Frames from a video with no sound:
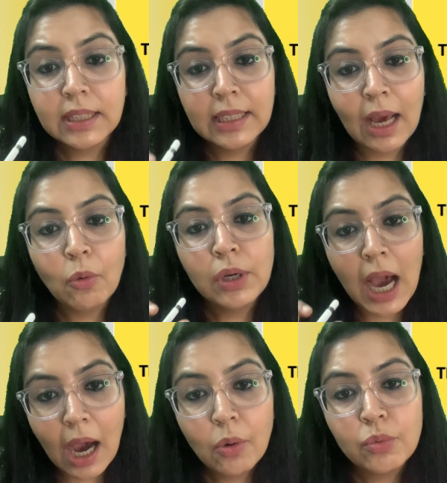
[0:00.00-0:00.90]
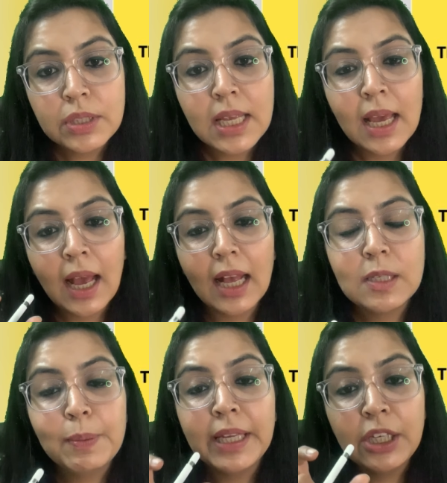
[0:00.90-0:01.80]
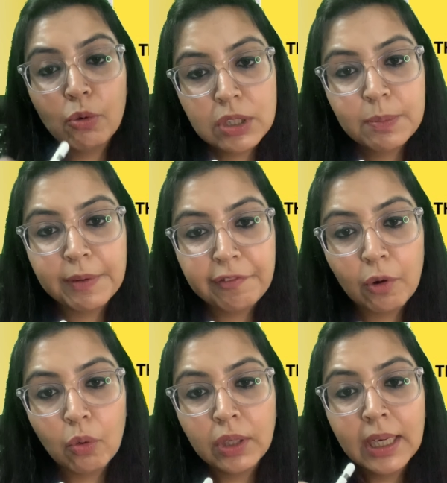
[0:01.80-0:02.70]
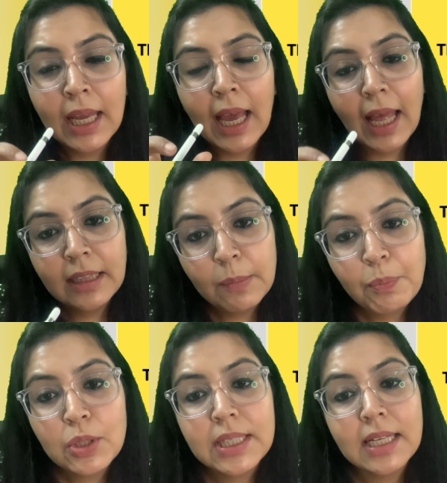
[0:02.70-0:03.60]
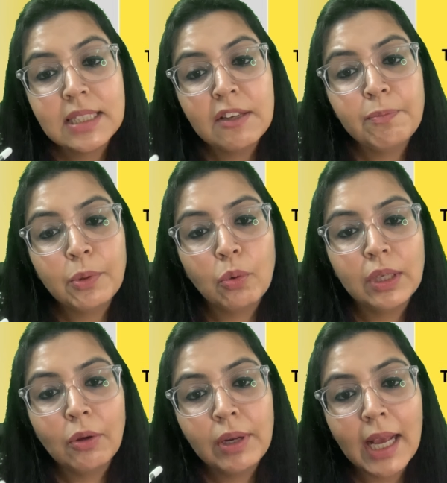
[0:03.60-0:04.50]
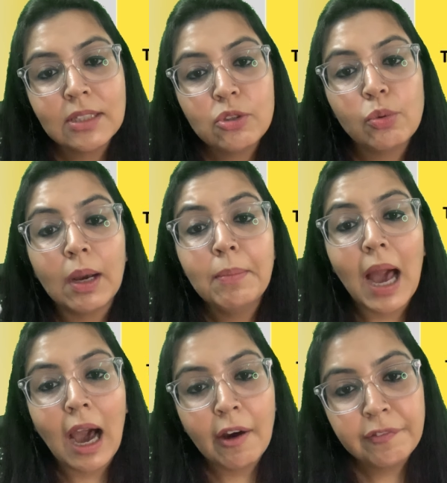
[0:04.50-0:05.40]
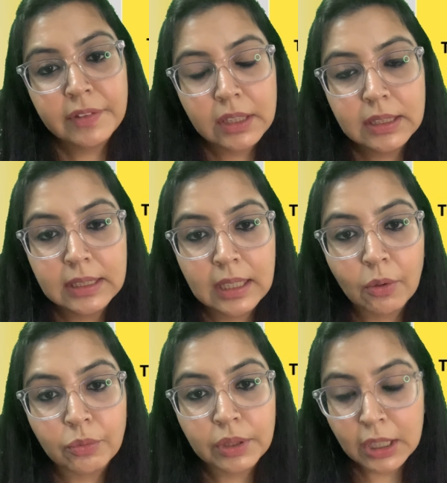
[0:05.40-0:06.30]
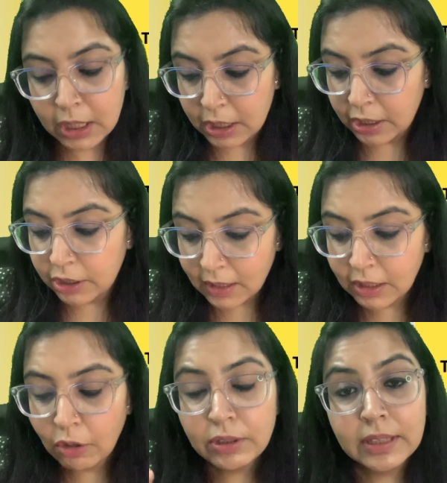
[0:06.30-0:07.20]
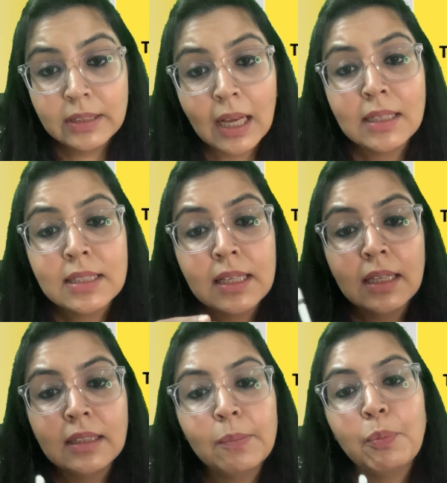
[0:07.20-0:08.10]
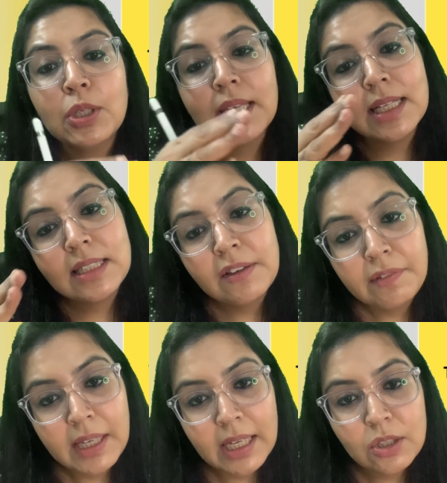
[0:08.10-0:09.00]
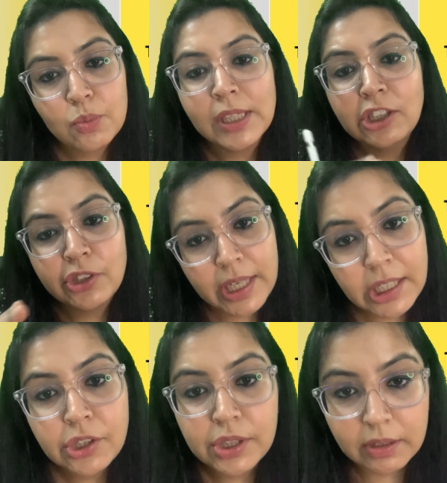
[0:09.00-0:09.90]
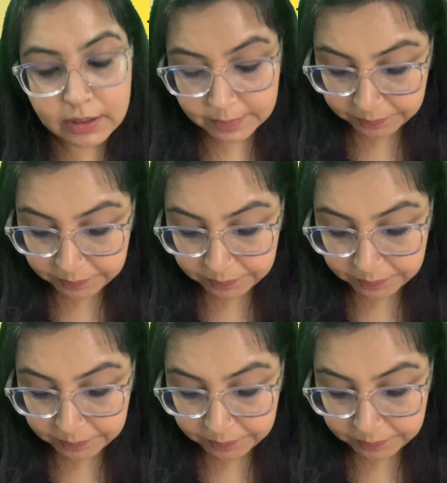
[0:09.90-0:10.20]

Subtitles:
noun house has been used before and the possessive pronoun has to come after the noun. Now thus the possessive case will change here.